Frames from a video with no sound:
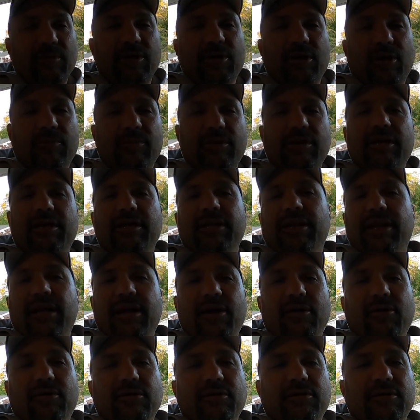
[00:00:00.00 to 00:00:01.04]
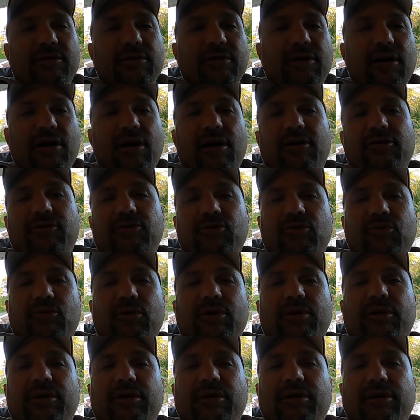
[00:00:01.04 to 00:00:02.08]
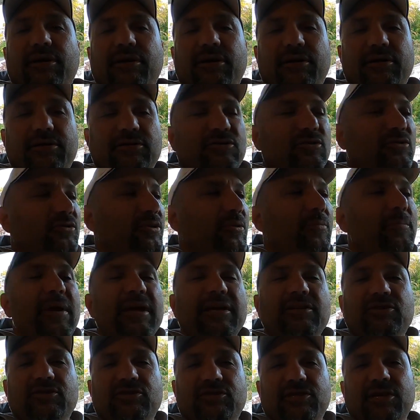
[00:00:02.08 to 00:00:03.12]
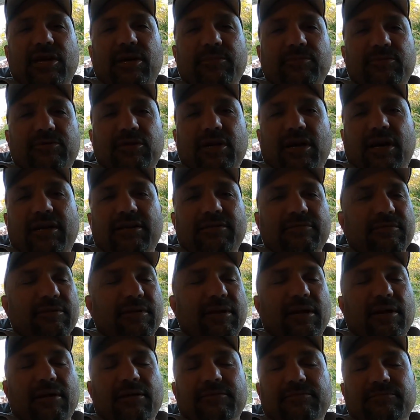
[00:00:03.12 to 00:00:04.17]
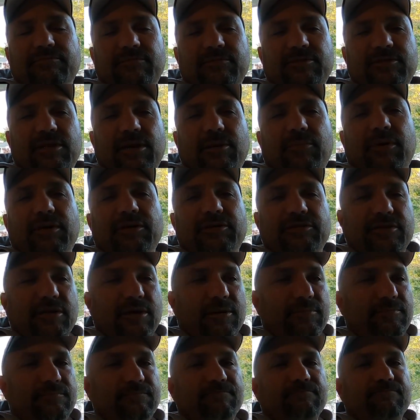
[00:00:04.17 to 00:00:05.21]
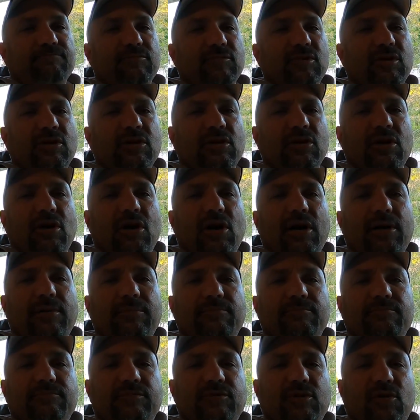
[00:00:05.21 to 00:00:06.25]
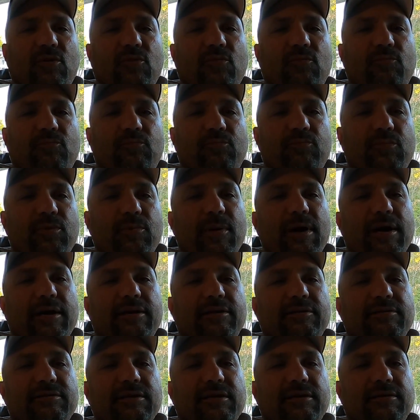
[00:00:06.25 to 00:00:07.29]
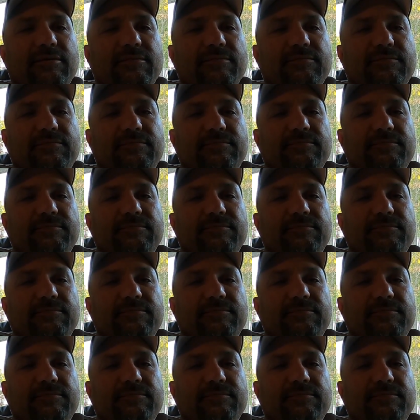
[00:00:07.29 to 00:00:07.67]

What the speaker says: be coming in and out, doing the major steps, not step by step. All right, so be back in a second.